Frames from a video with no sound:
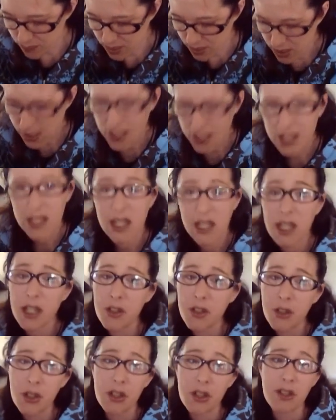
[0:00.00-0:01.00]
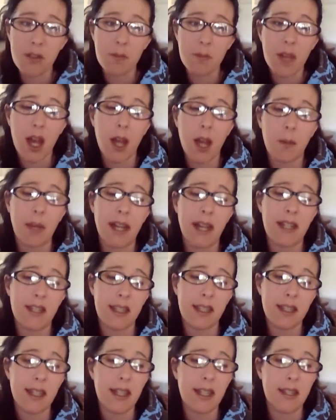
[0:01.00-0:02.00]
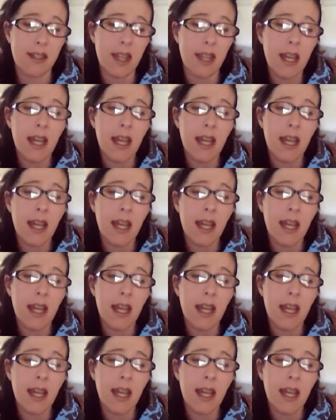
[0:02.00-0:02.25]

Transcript: And it took some time, guys. It does.